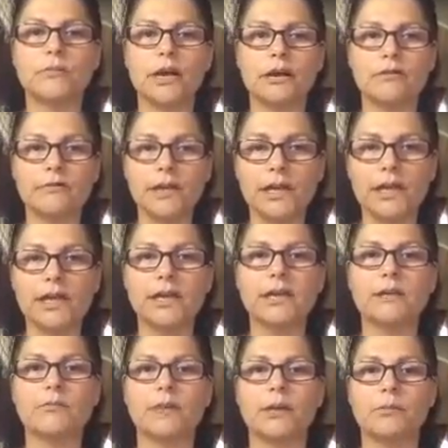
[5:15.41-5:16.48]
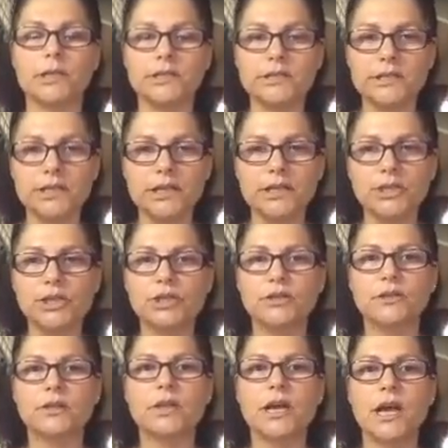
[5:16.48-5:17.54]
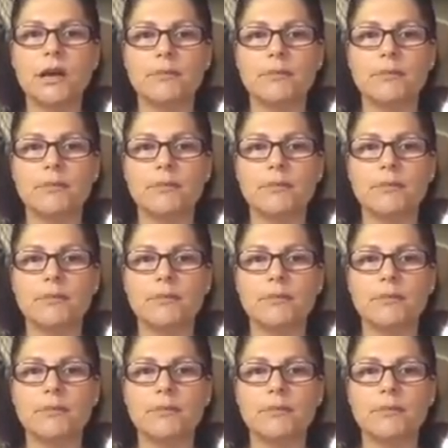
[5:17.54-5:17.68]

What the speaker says: my Reiki, my meditation,